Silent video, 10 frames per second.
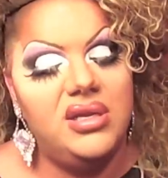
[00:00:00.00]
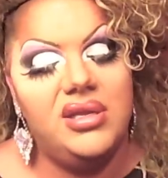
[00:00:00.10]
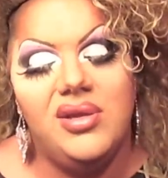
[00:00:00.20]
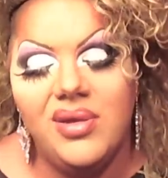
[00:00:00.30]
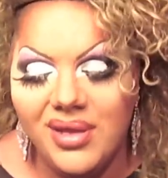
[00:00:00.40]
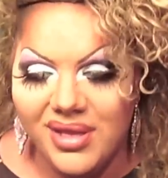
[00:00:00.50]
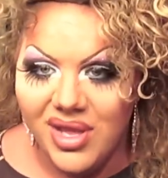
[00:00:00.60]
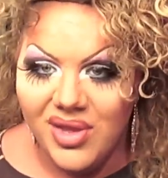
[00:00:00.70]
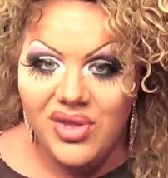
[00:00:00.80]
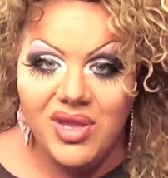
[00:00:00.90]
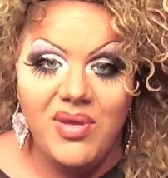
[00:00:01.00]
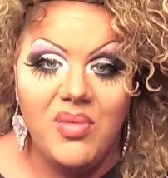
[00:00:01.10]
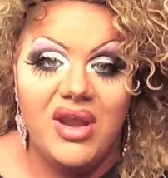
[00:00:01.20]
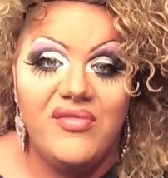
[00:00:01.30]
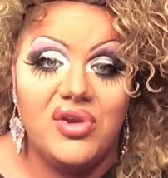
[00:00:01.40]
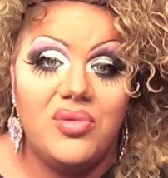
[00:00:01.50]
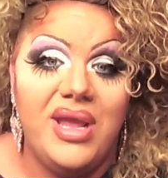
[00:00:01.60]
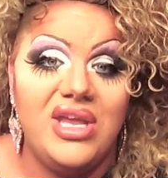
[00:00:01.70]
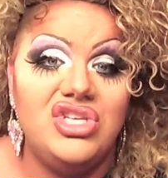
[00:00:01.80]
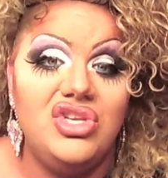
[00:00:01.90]
you can be whatever
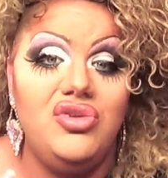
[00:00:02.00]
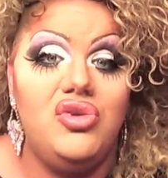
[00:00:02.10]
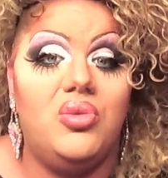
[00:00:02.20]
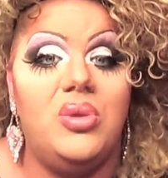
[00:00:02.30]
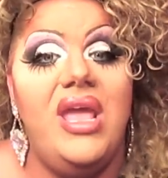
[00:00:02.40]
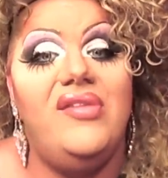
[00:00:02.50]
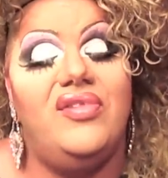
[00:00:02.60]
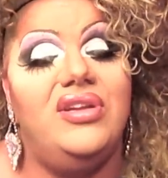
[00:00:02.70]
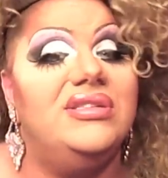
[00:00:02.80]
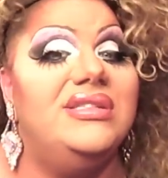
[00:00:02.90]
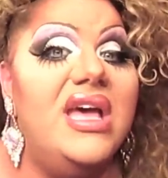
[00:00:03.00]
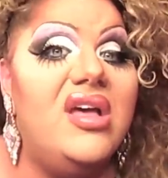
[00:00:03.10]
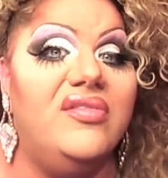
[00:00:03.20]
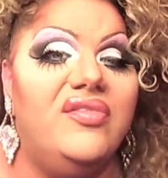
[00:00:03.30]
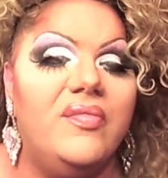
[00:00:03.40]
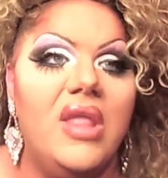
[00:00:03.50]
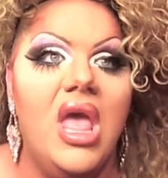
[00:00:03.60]
creation you create for yourself.